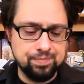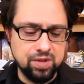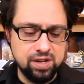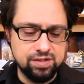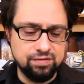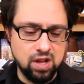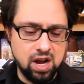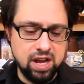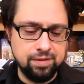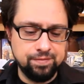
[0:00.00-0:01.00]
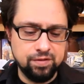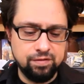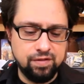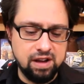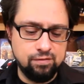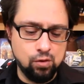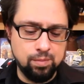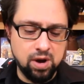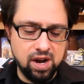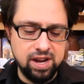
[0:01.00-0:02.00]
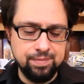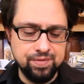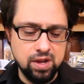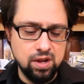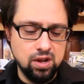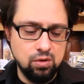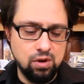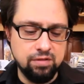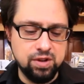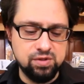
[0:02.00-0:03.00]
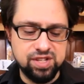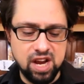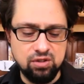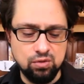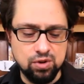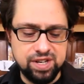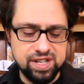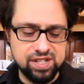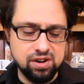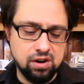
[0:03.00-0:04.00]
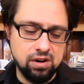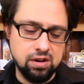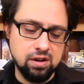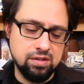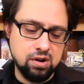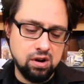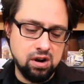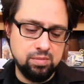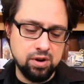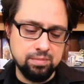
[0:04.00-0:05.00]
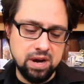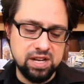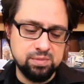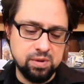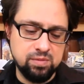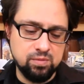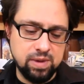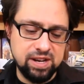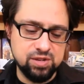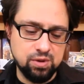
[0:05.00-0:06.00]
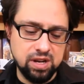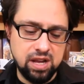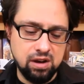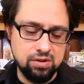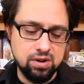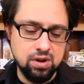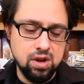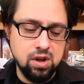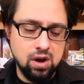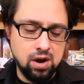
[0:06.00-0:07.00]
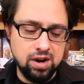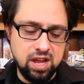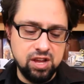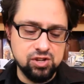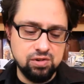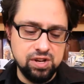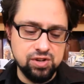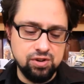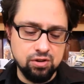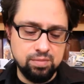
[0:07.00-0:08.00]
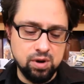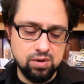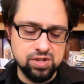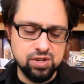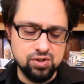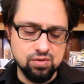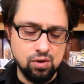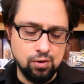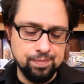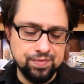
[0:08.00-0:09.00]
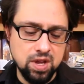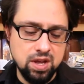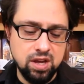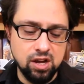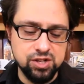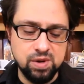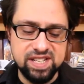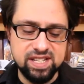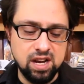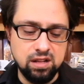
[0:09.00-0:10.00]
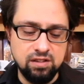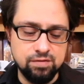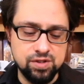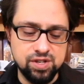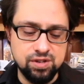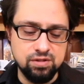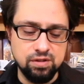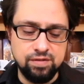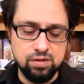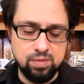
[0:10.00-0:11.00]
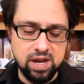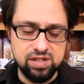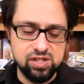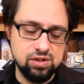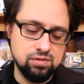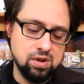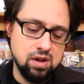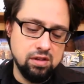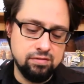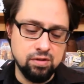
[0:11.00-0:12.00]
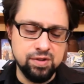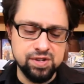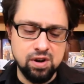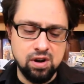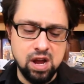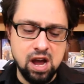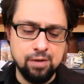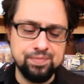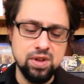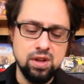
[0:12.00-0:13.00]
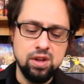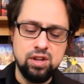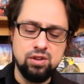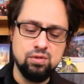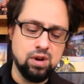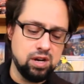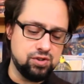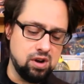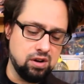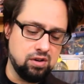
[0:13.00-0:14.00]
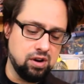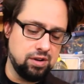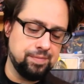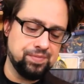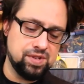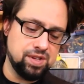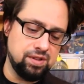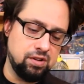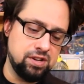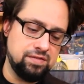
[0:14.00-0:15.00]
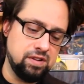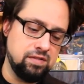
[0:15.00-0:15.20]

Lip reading: He's flying, 5/4 body. Whenever you cycle or discard another card, put a -1/-1 counter on each creature your opponents control. He also has cycling for 2. If you pay 2, throw this card out, you draw a card. So the Archfiend of